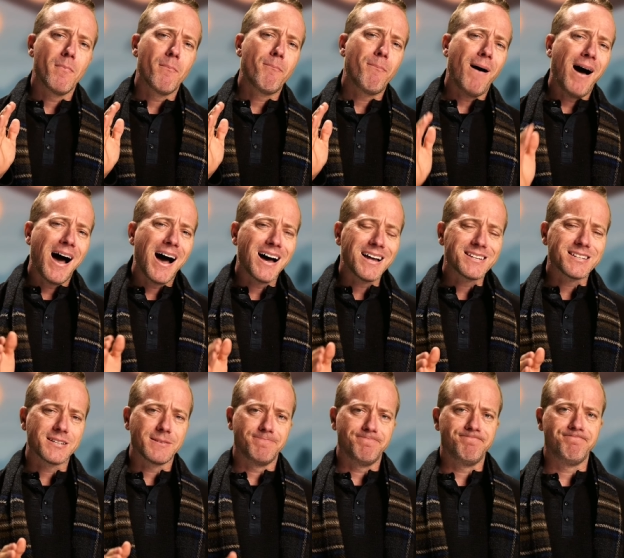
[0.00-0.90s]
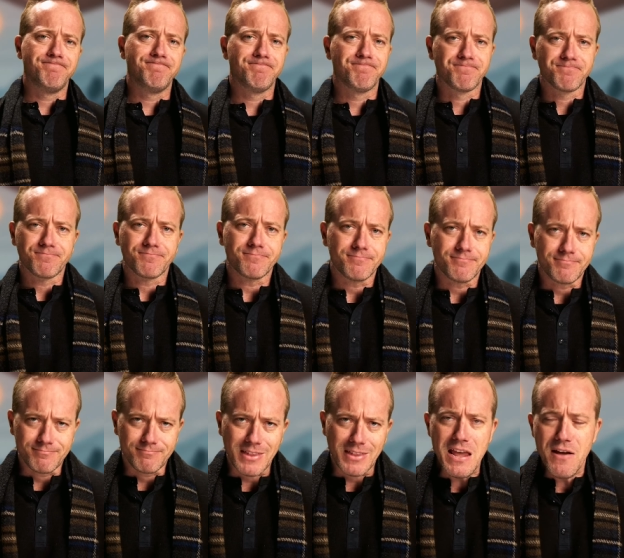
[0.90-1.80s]
But
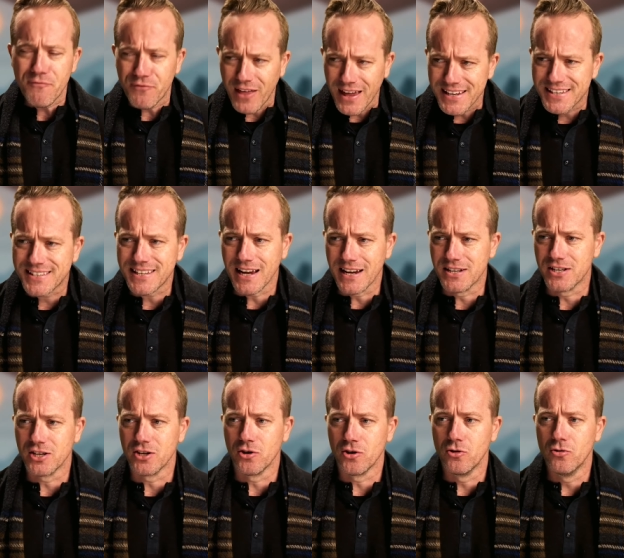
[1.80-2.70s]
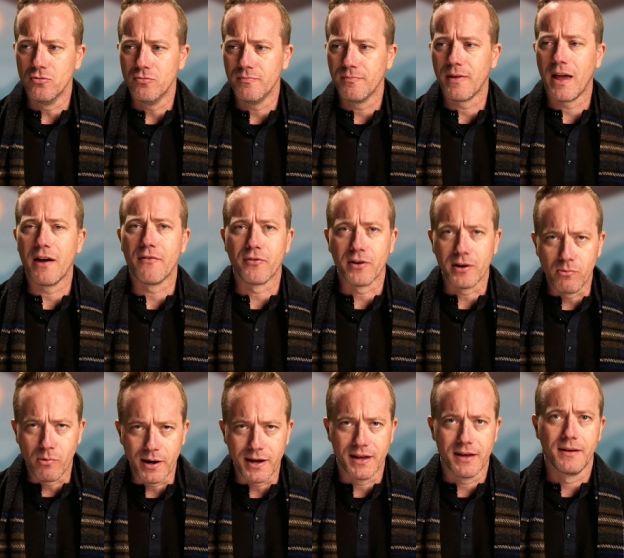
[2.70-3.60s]
if they say to you every
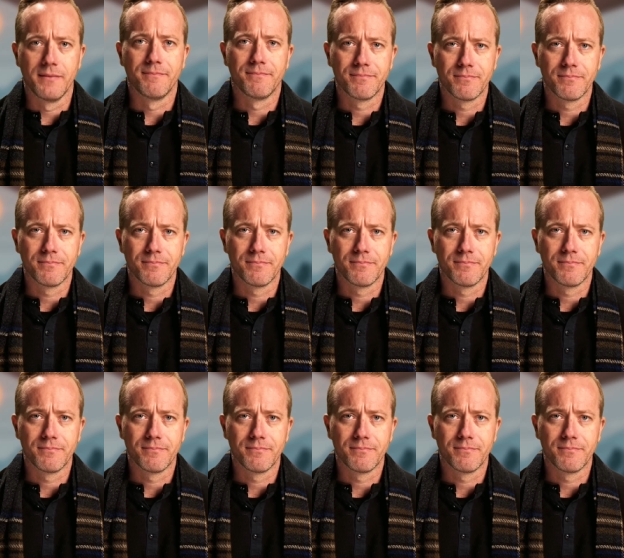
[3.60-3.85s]
week,